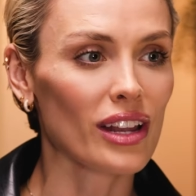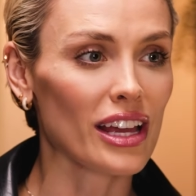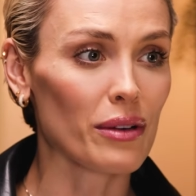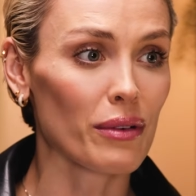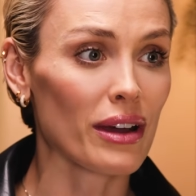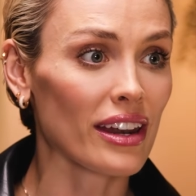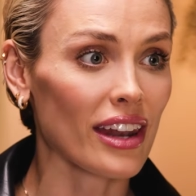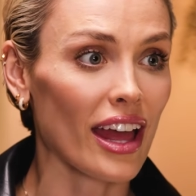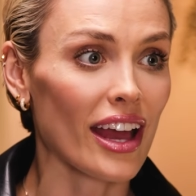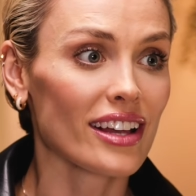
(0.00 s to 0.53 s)
It
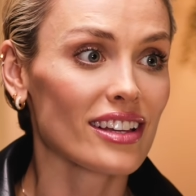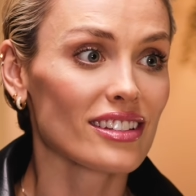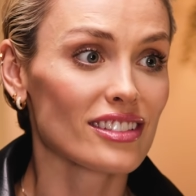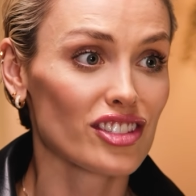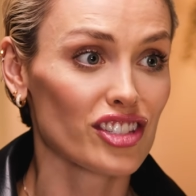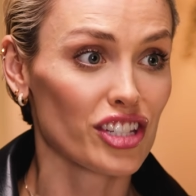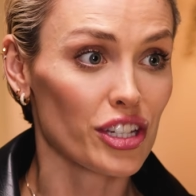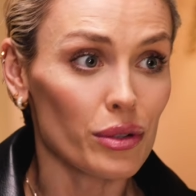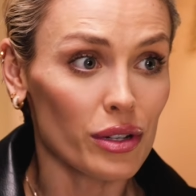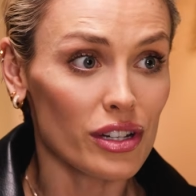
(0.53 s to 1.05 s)
went like
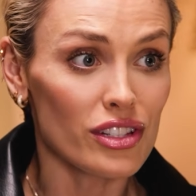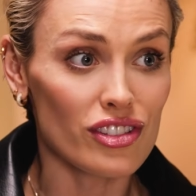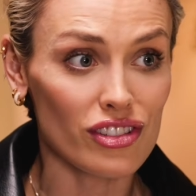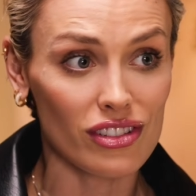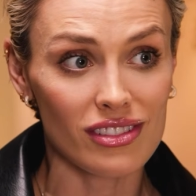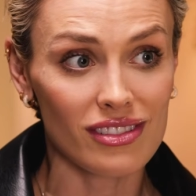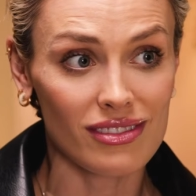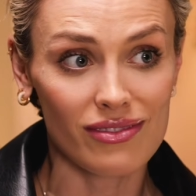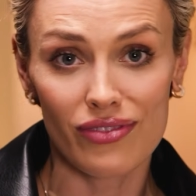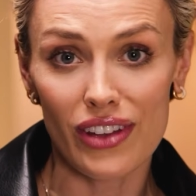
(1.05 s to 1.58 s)

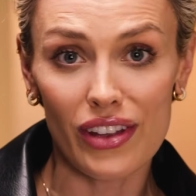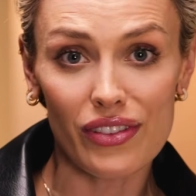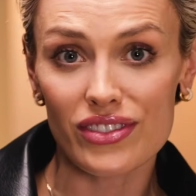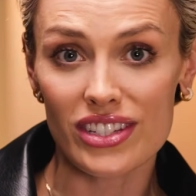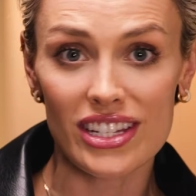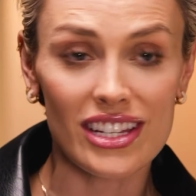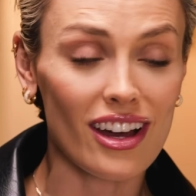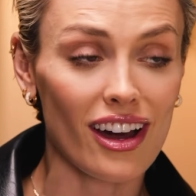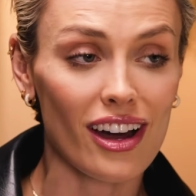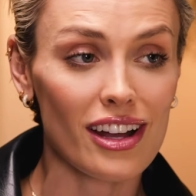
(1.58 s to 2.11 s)
250
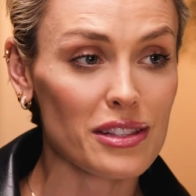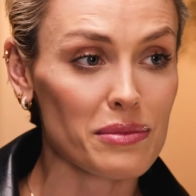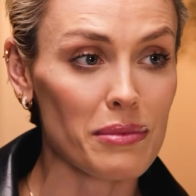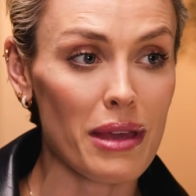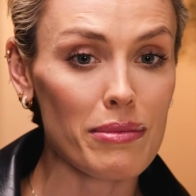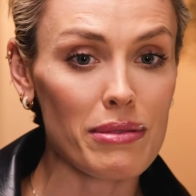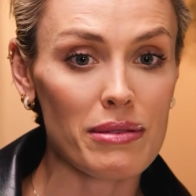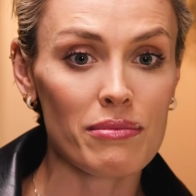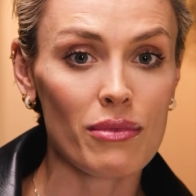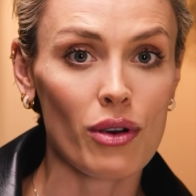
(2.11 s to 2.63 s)
yards,
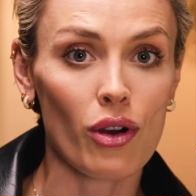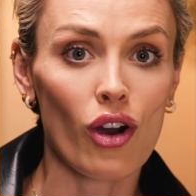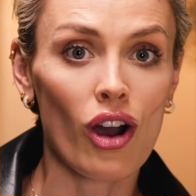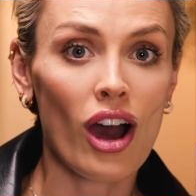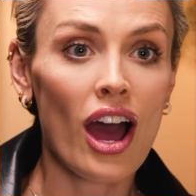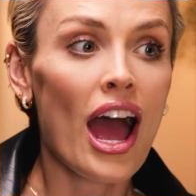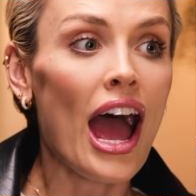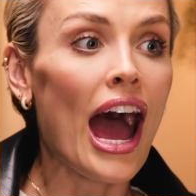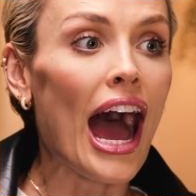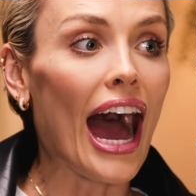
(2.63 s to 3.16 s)
maybe more.
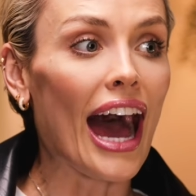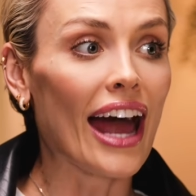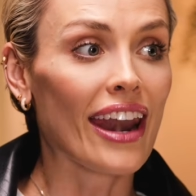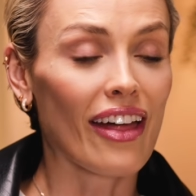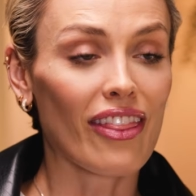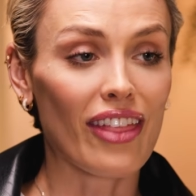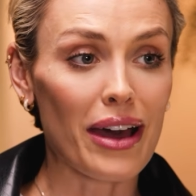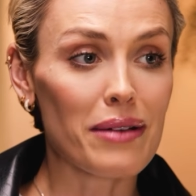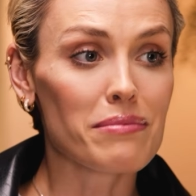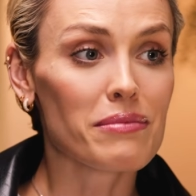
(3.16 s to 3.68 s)
And
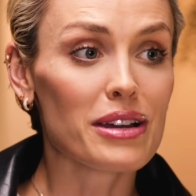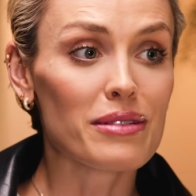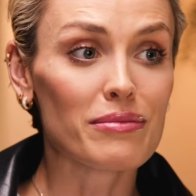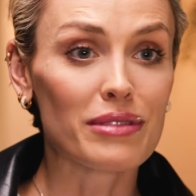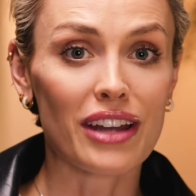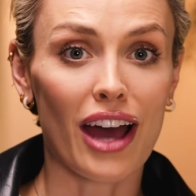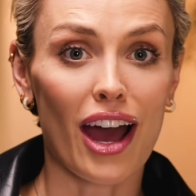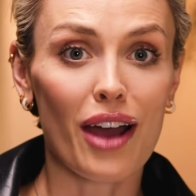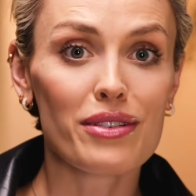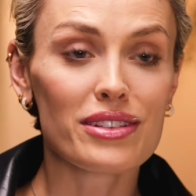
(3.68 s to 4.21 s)
at that
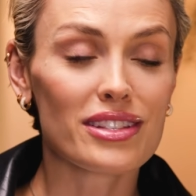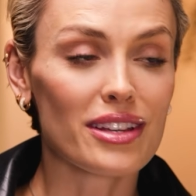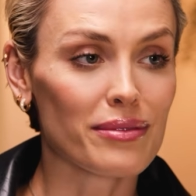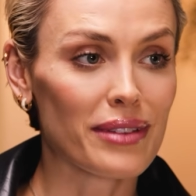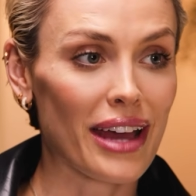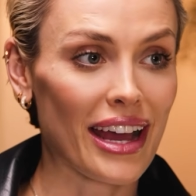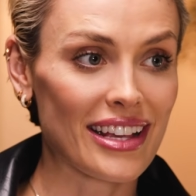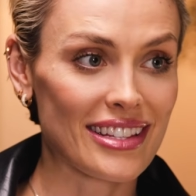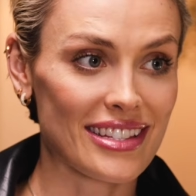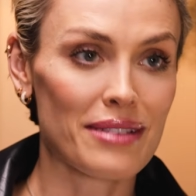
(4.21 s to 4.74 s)
moment, I was up
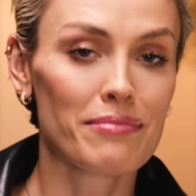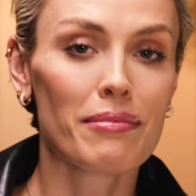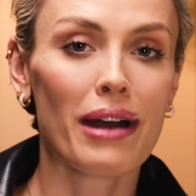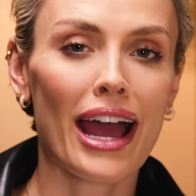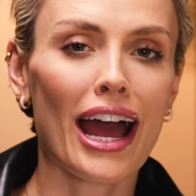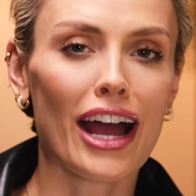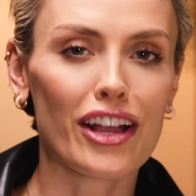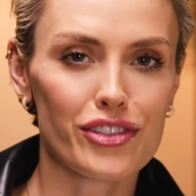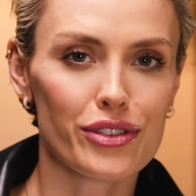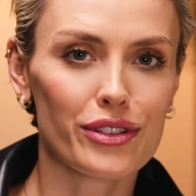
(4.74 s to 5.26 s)
next. And my
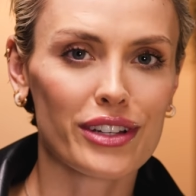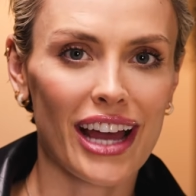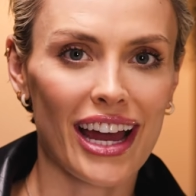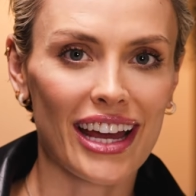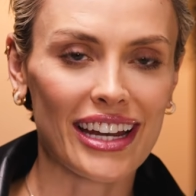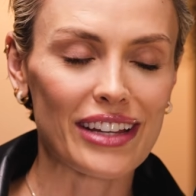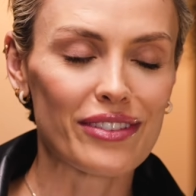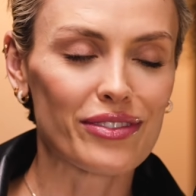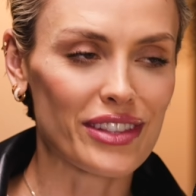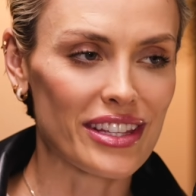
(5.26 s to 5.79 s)
actual
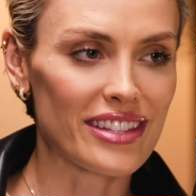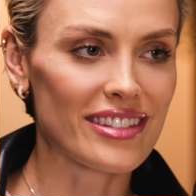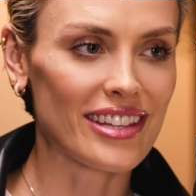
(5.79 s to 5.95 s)
caddy for the